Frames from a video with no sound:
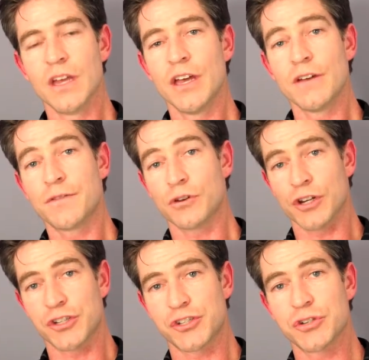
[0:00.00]
If you're a
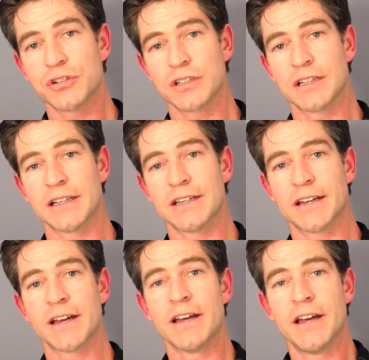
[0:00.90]
student
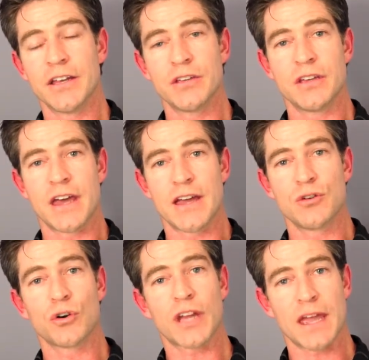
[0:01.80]
leader,
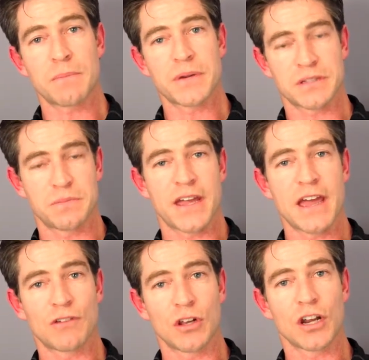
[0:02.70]
your campus may
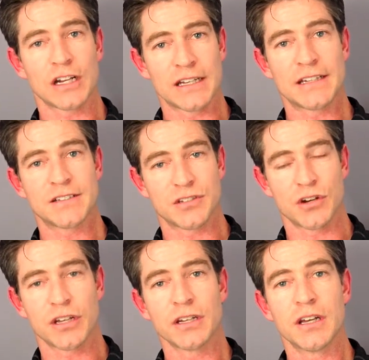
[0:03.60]
have a lot of leaders
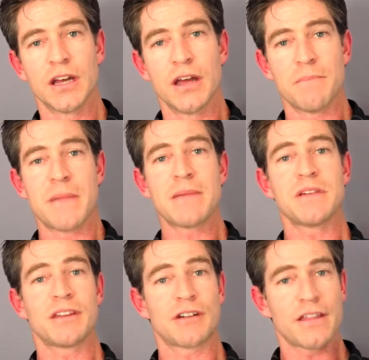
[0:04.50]
on it. Maybe
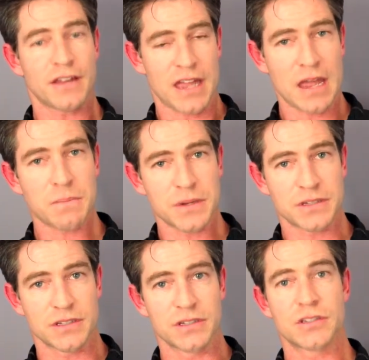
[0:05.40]
there are other
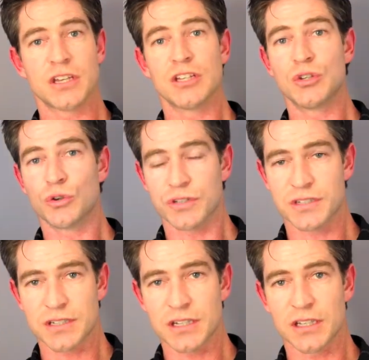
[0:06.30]
campuses in your
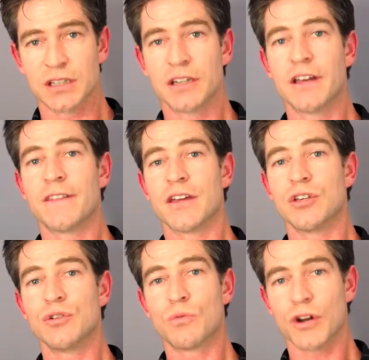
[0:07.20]
city that
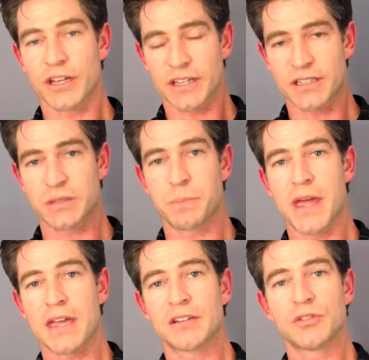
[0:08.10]
you want to
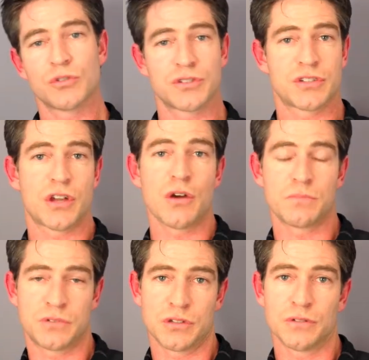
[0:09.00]
expand your
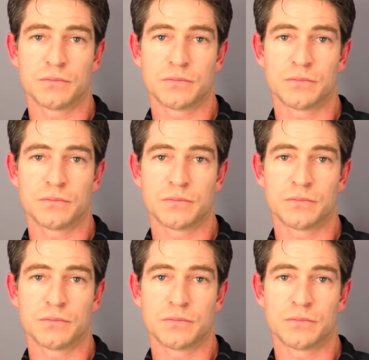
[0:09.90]
scope to.